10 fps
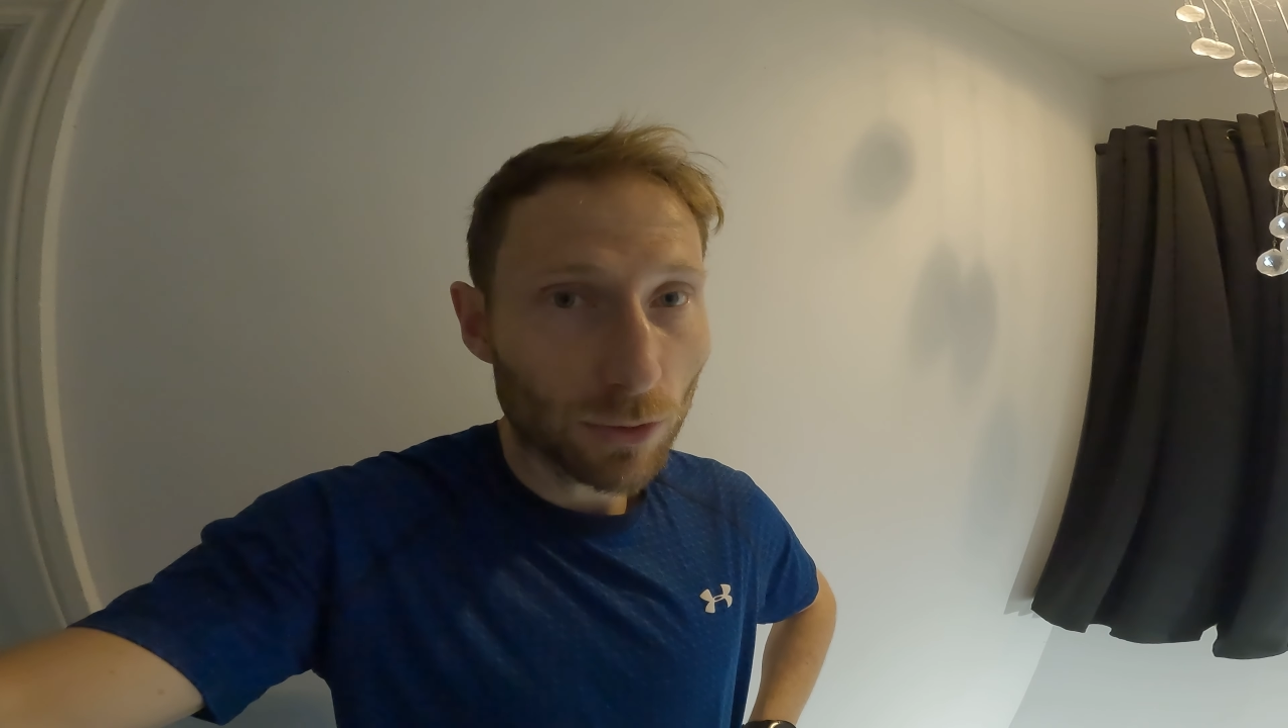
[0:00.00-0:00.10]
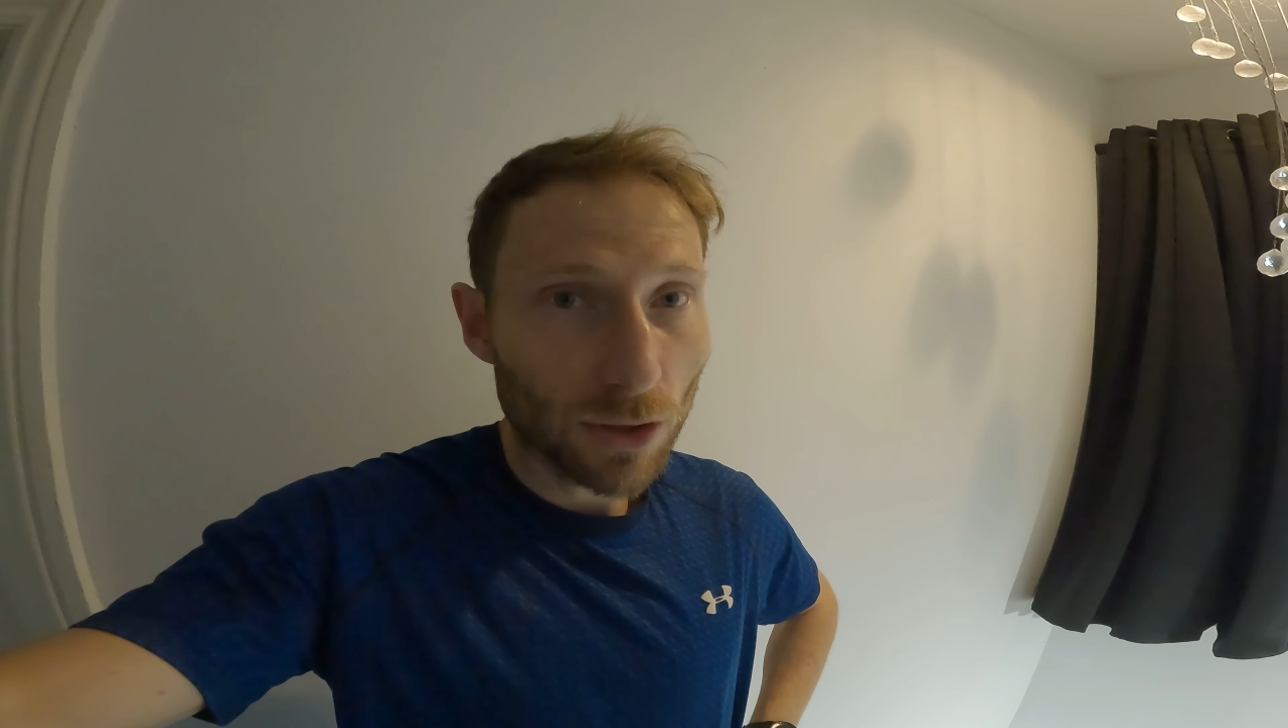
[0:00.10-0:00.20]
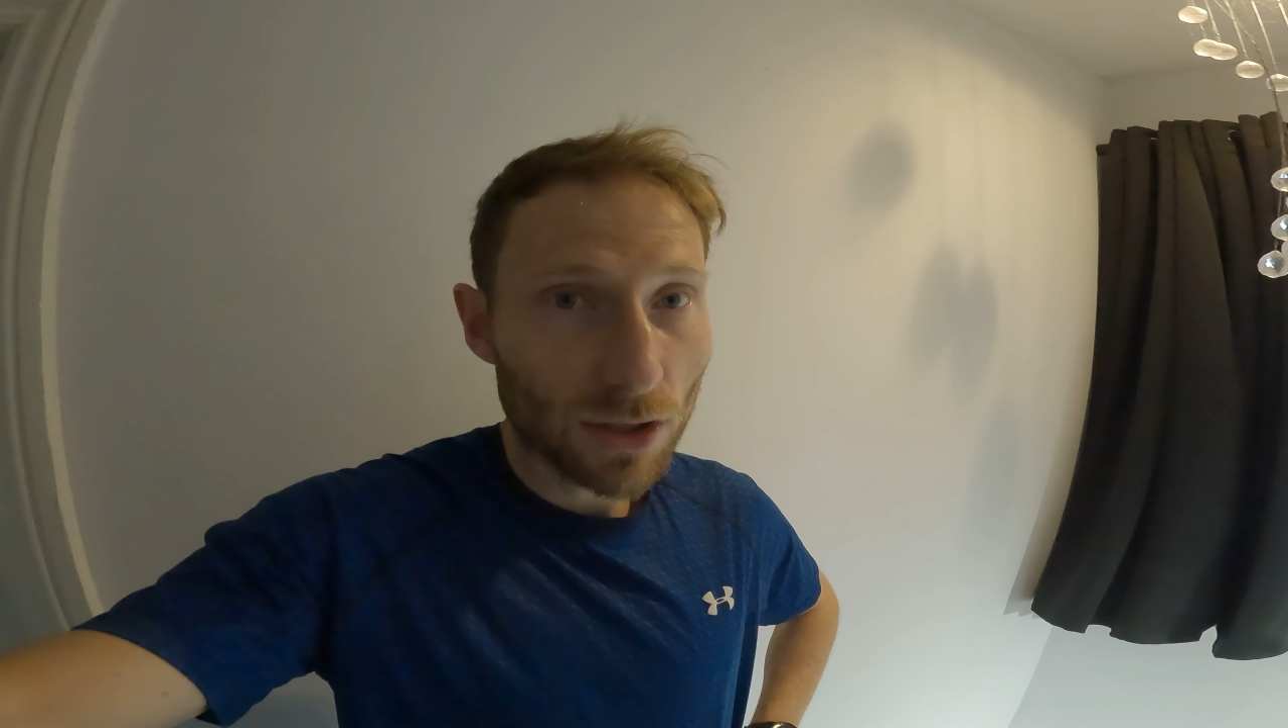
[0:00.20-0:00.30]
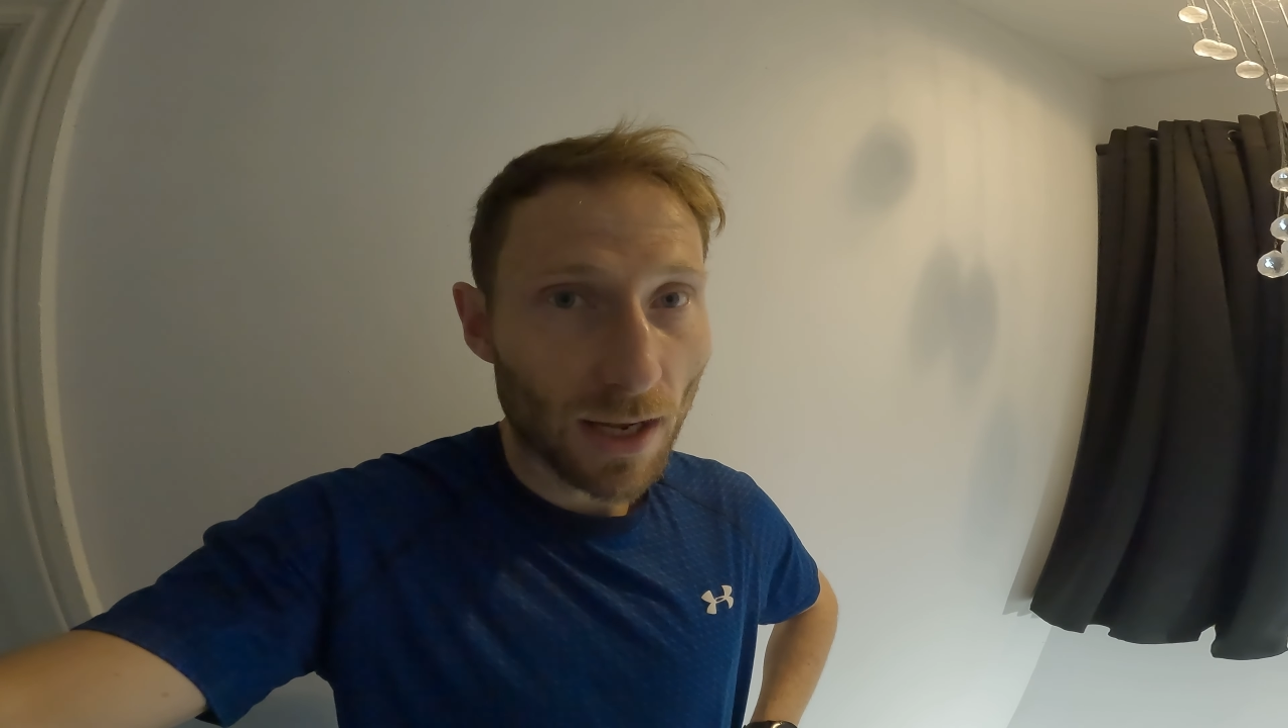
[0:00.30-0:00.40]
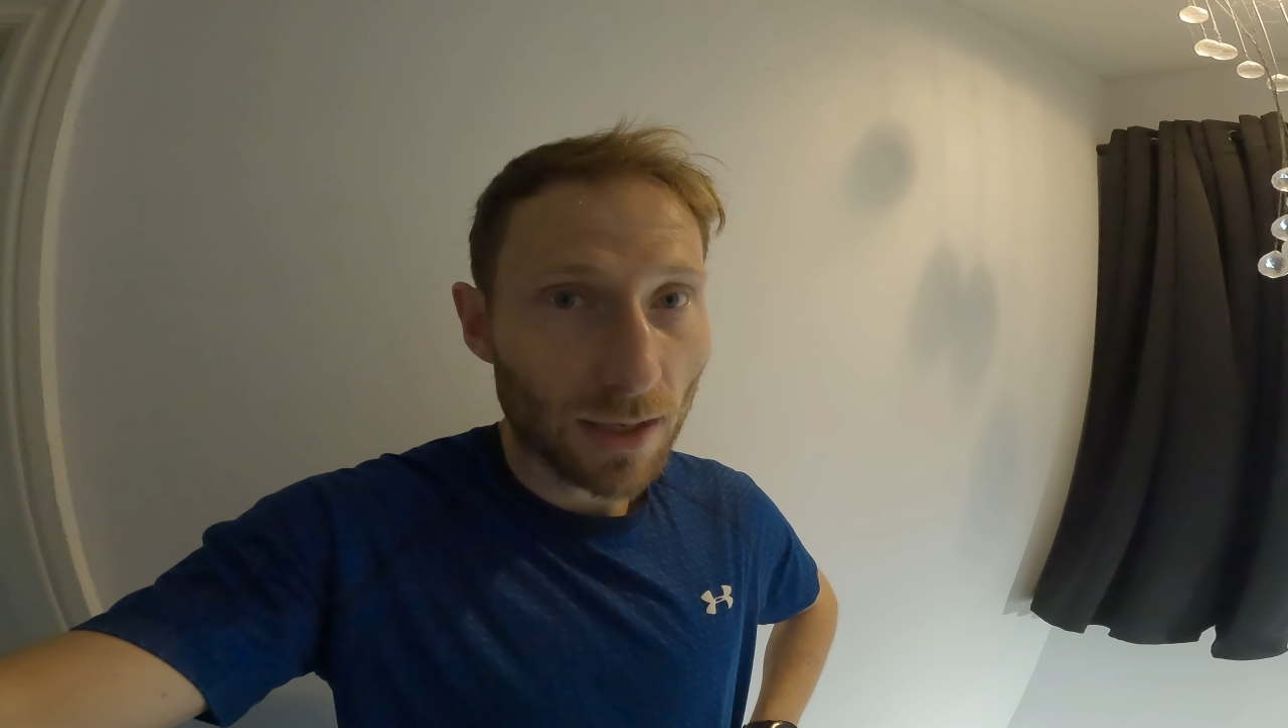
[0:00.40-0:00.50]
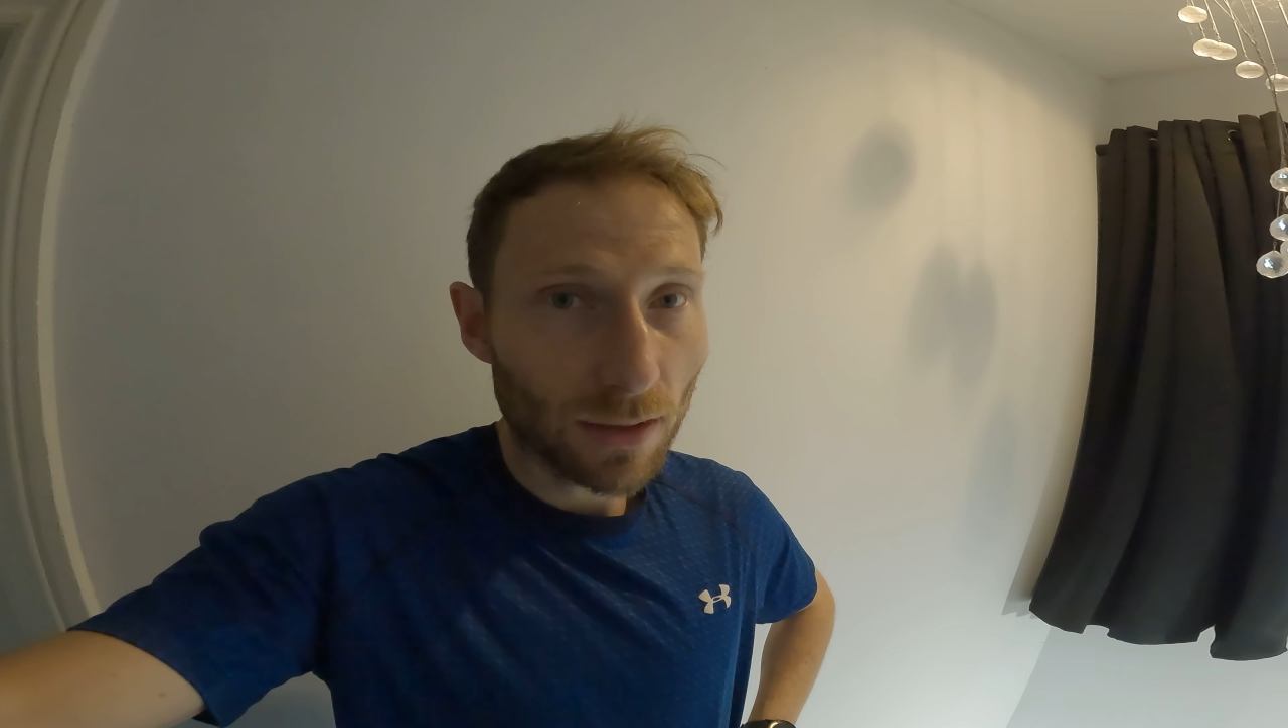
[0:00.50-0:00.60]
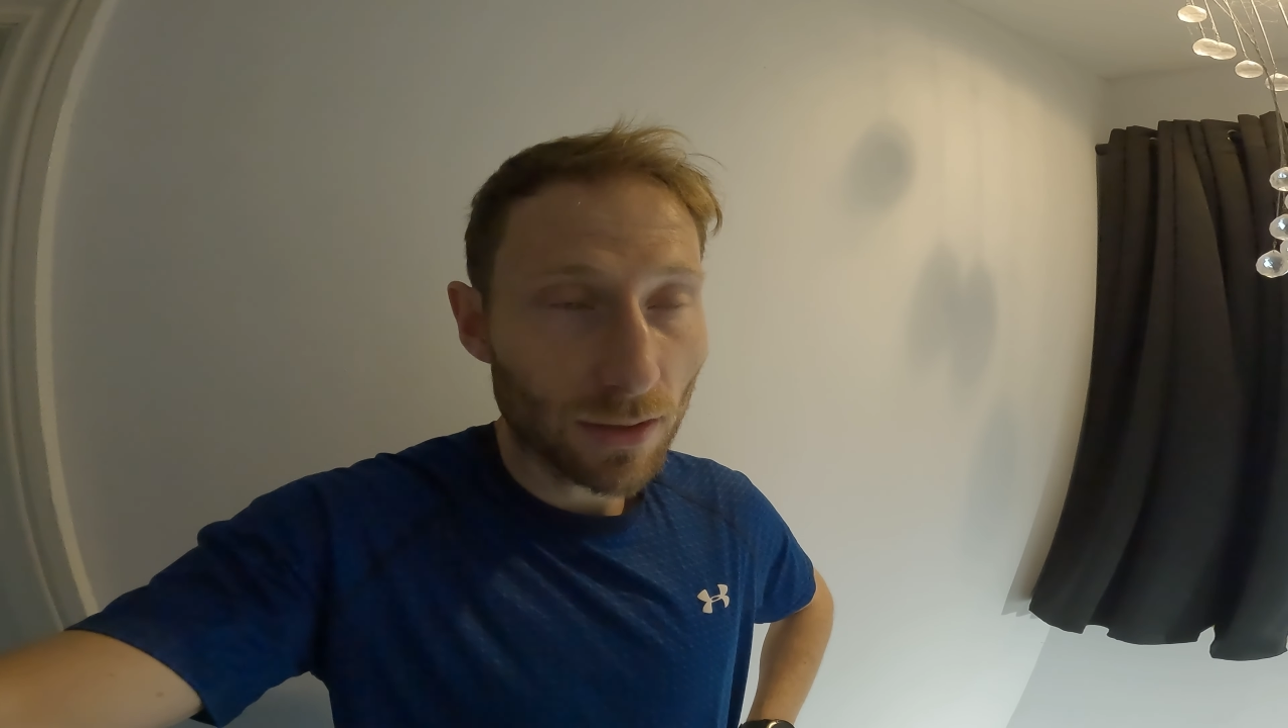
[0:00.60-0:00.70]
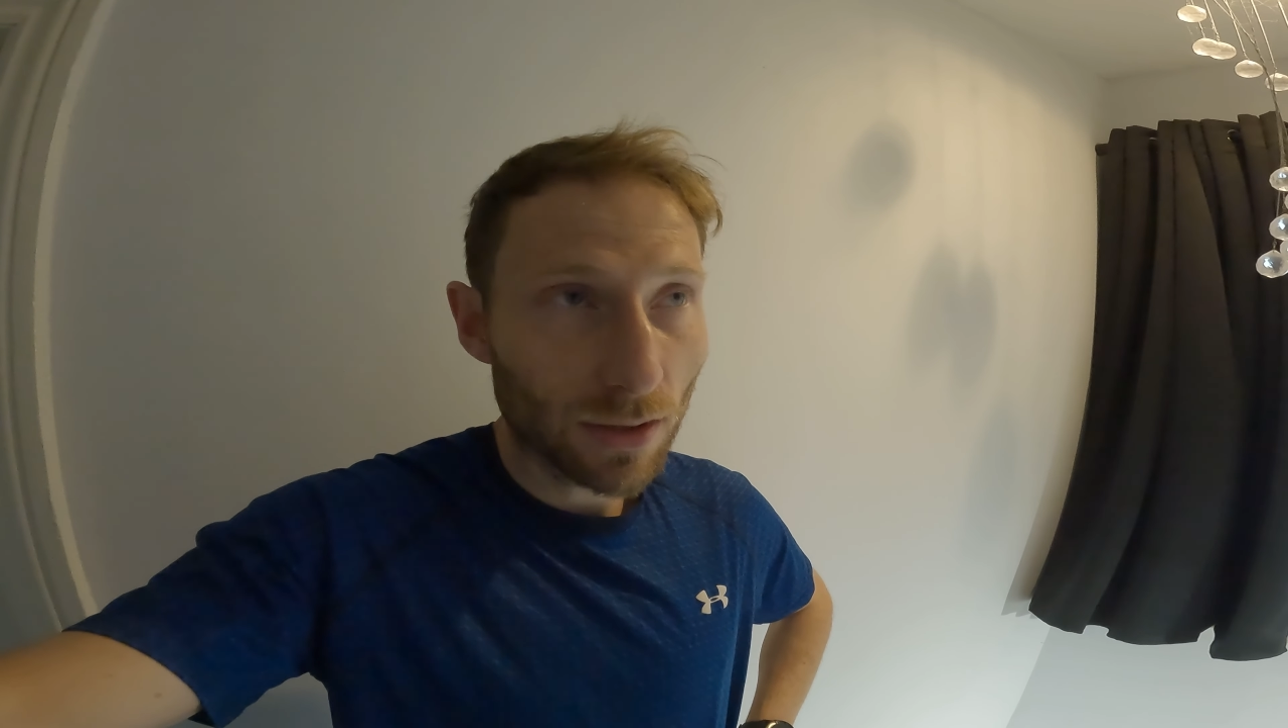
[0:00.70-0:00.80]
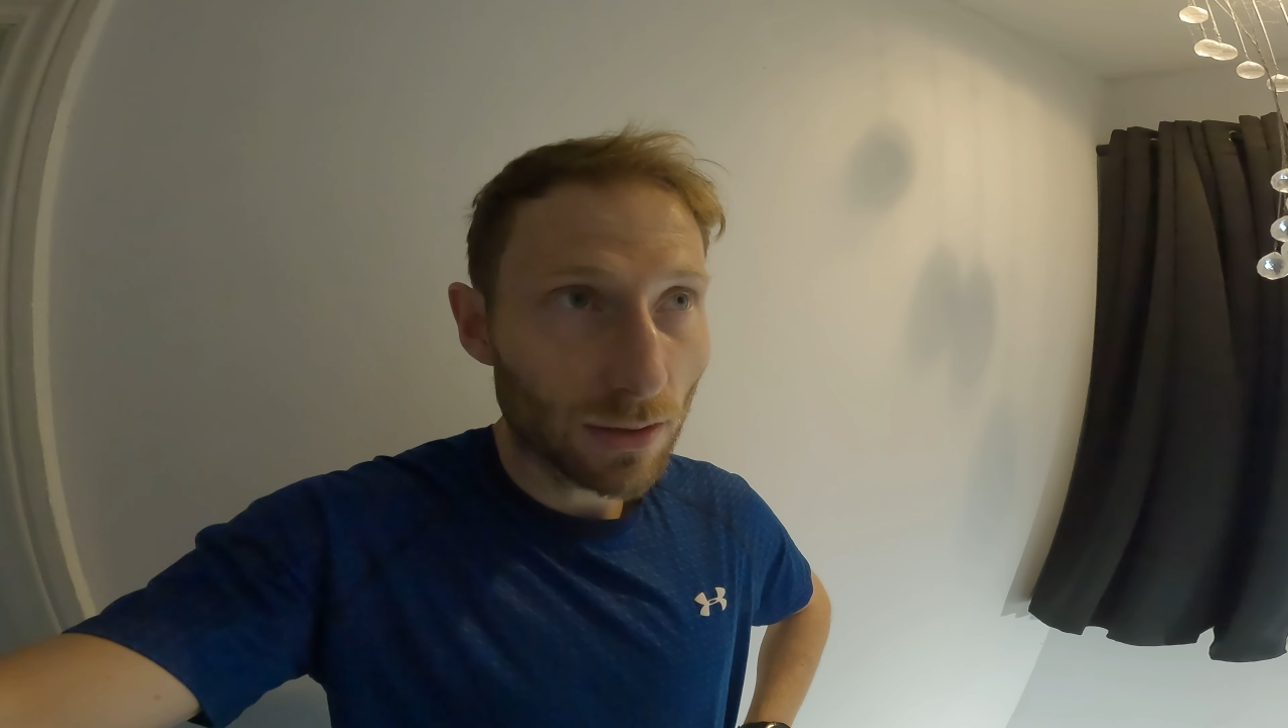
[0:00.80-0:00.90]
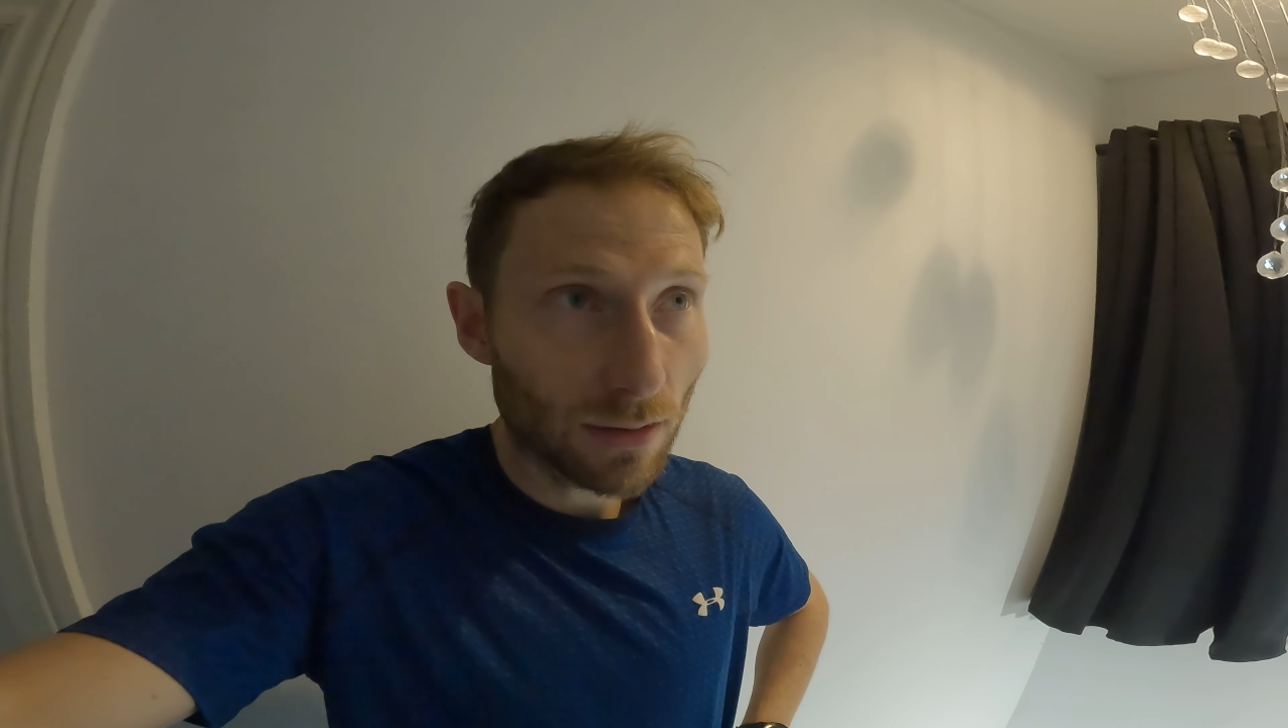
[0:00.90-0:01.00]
understand